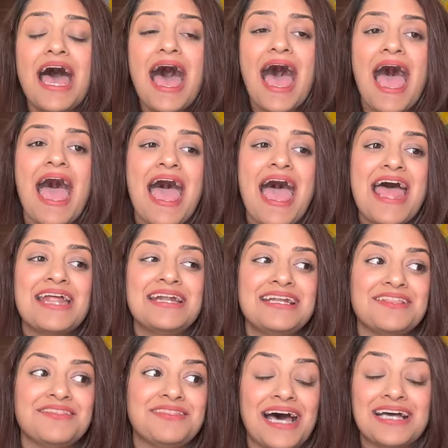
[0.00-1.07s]
And
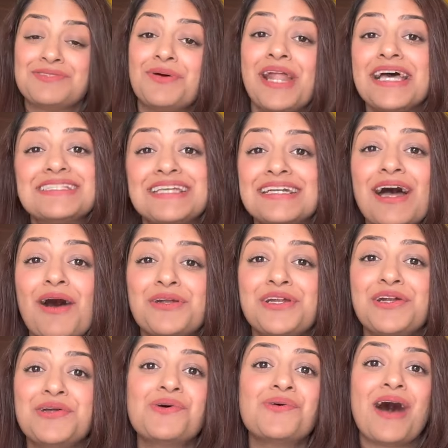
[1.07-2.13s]
that's what I set out to
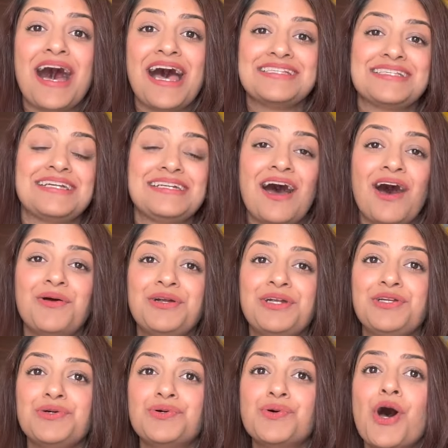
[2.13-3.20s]
do. I set out
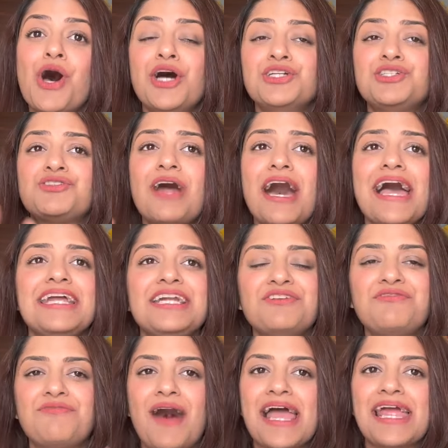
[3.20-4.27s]
to trying to
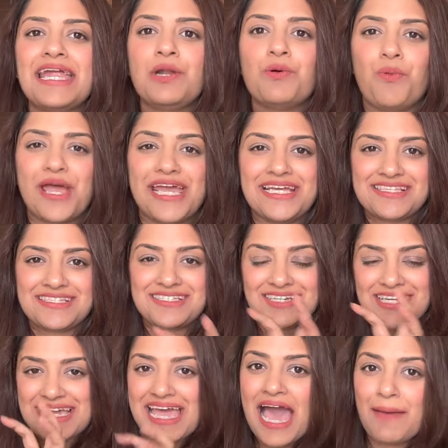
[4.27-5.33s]
find ways to
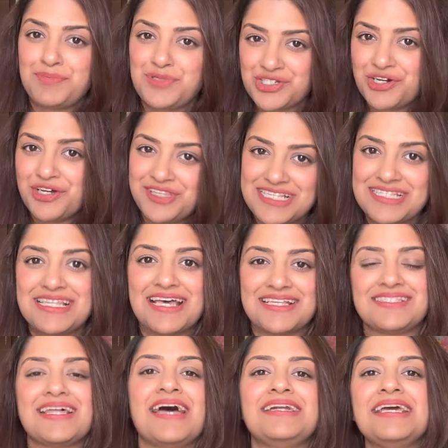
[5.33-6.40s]
capture this
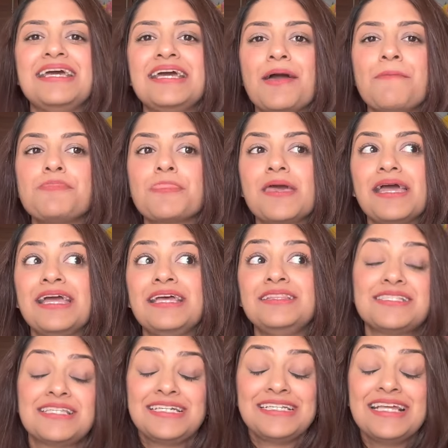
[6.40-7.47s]
aesthetic in the
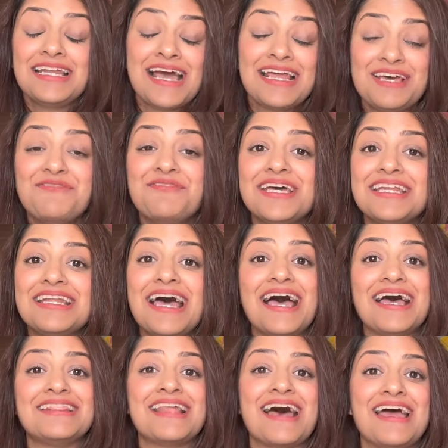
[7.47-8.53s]
city that I live in,
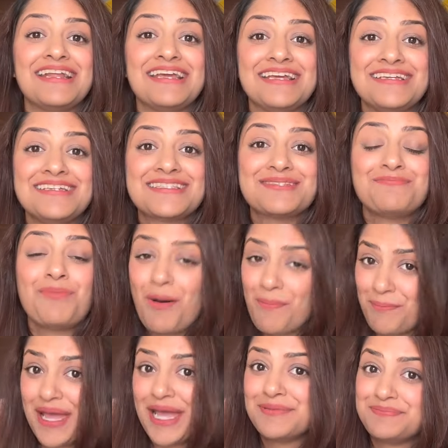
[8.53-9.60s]
and that is Bombay.